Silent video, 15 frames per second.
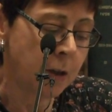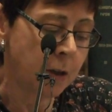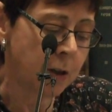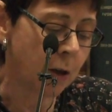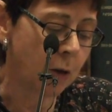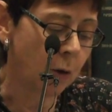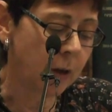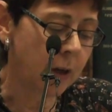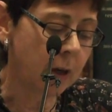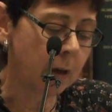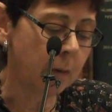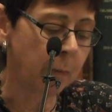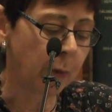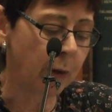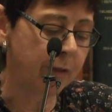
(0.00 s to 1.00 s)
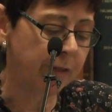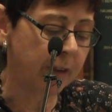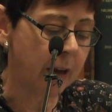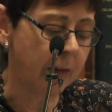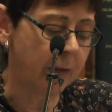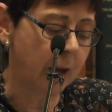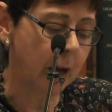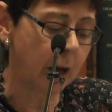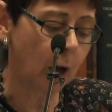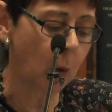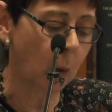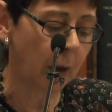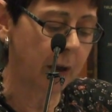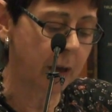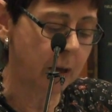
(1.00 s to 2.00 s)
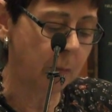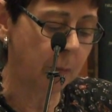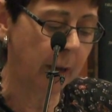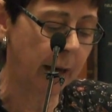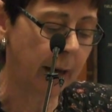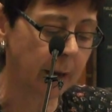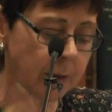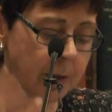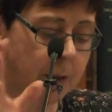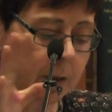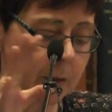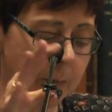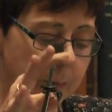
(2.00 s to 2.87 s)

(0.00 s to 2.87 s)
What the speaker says: So looking briefly at the air quality impacts,